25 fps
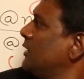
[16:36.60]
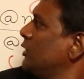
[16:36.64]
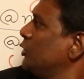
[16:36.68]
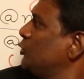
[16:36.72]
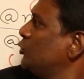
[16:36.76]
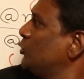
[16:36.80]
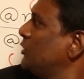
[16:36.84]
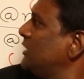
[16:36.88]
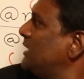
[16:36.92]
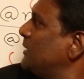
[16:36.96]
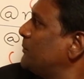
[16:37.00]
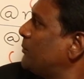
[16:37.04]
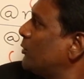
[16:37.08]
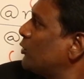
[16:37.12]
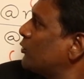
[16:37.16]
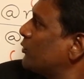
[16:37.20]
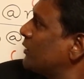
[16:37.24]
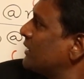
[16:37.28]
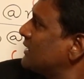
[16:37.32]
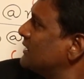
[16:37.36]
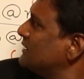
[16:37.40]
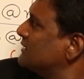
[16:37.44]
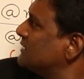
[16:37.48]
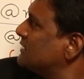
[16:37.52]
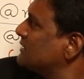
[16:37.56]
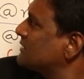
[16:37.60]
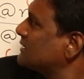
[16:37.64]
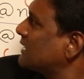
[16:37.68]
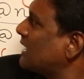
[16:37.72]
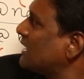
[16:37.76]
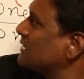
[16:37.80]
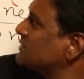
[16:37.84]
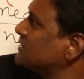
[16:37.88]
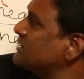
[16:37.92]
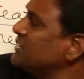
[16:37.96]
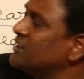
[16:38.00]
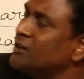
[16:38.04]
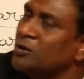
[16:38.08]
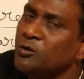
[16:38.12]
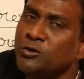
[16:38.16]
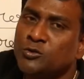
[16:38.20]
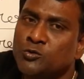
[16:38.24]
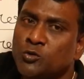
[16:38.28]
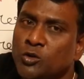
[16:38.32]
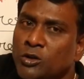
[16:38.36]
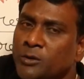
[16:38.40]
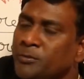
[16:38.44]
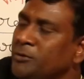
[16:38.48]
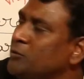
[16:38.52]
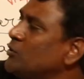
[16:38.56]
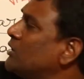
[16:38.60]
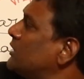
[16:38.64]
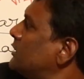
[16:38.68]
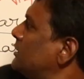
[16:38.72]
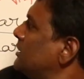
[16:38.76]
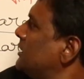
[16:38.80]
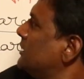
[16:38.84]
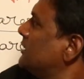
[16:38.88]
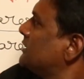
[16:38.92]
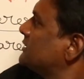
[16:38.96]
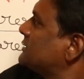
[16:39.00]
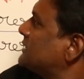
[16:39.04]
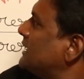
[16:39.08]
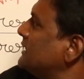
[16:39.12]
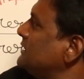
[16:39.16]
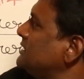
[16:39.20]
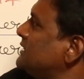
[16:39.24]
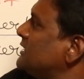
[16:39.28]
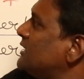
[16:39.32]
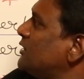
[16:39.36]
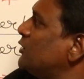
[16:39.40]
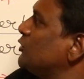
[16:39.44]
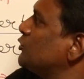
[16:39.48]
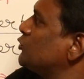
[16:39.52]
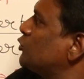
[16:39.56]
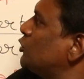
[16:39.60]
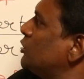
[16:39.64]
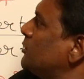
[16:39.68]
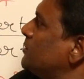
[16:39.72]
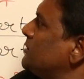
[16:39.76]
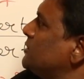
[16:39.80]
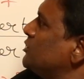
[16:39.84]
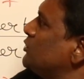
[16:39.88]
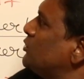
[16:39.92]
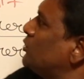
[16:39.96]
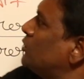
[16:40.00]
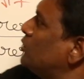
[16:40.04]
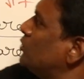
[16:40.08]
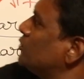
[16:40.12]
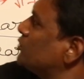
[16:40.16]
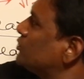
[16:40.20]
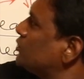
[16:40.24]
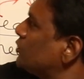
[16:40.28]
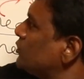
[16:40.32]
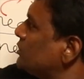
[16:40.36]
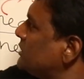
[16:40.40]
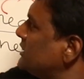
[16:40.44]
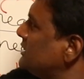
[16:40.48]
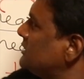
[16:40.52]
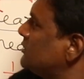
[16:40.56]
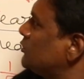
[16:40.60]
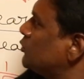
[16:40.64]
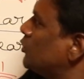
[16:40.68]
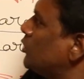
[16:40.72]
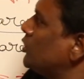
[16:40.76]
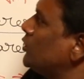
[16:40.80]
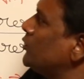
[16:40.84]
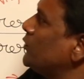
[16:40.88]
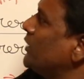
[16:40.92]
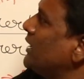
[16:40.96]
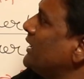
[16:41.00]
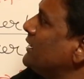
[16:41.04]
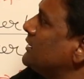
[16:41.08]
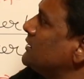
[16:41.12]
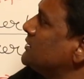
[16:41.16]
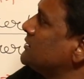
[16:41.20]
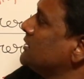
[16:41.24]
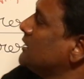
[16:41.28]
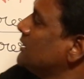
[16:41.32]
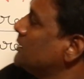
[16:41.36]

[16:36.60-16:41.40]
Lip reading: unity power factor in this, cos theta 2 is going to be 1, sin theta 2 is going to be 0, so this is going to vanish,